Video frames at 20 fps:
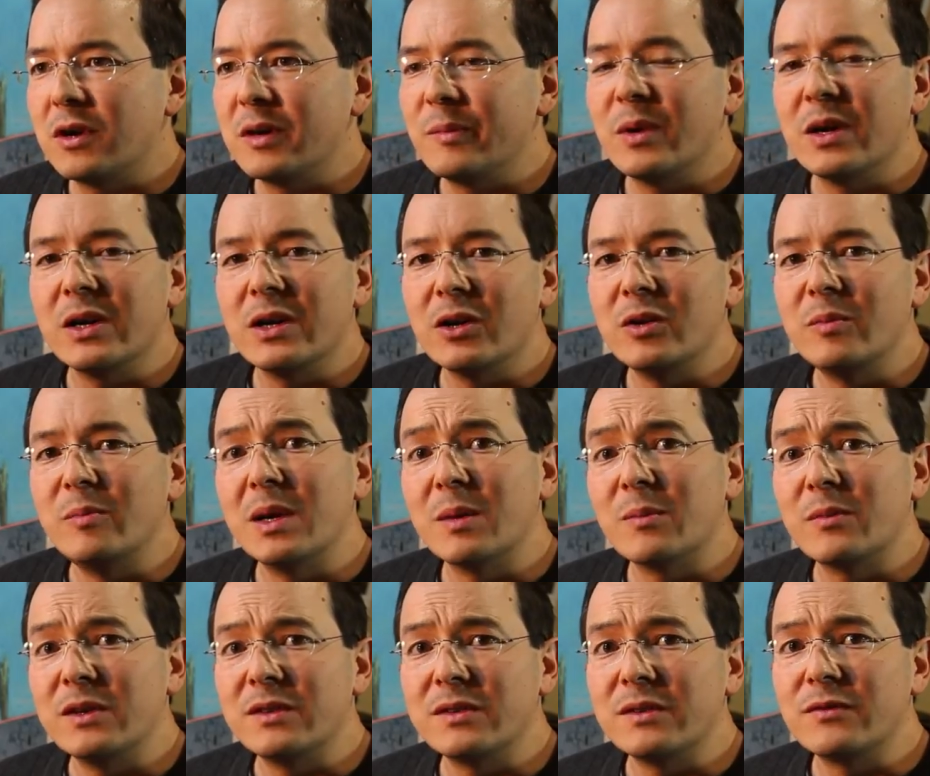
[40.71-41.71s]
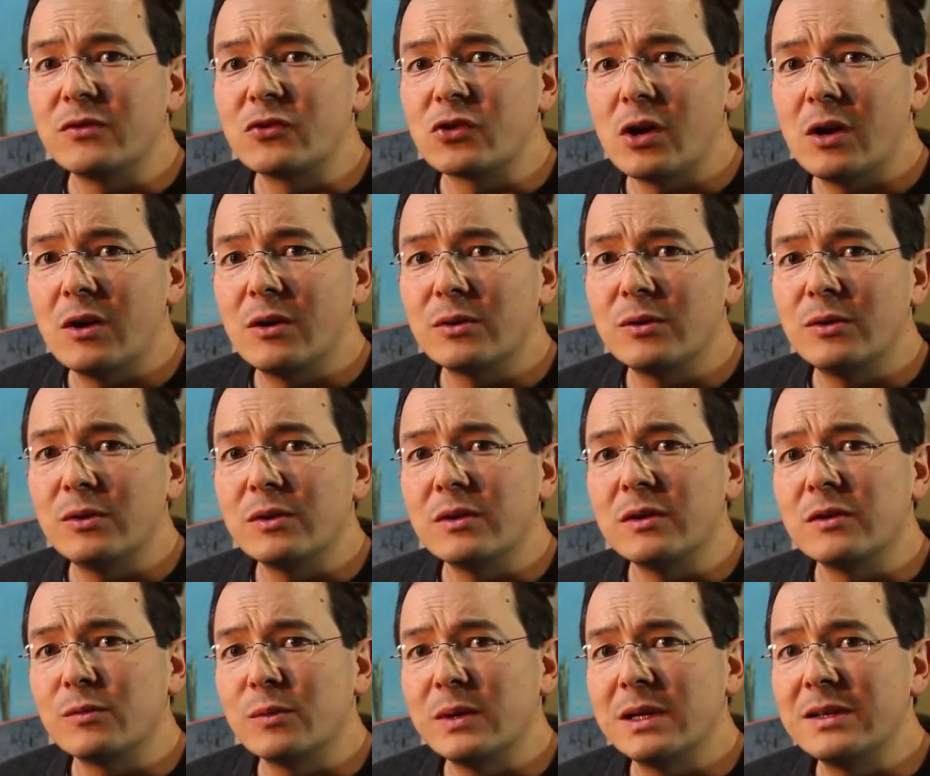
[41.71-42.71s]
on my own memories of childhood
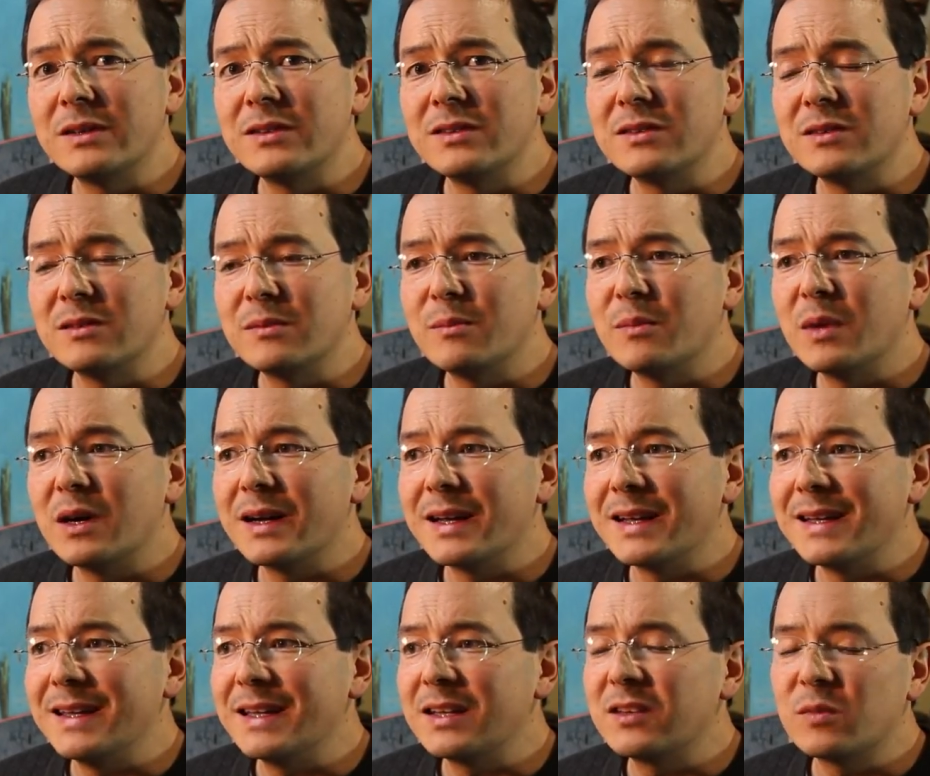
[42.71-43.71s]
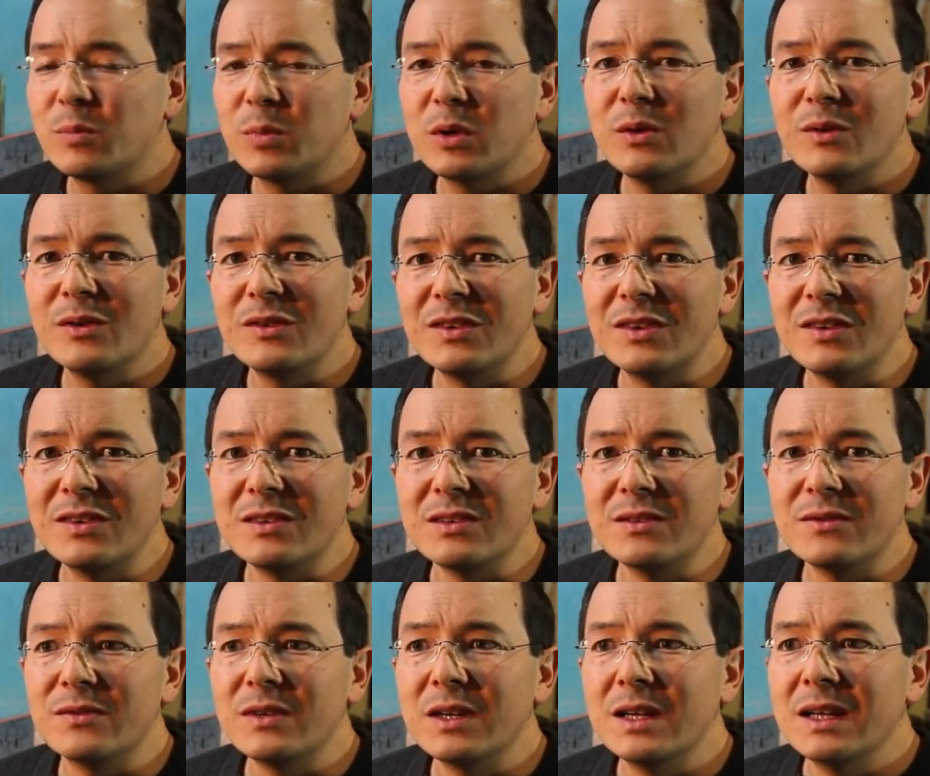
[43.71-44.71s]
as well as my experiences
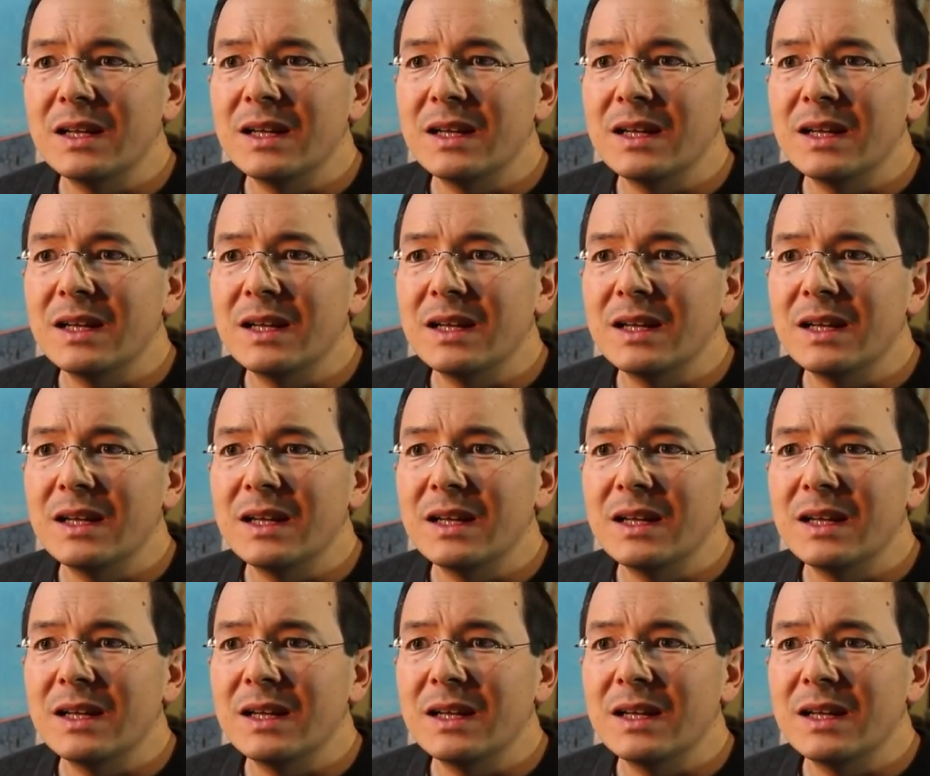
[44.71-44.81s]
of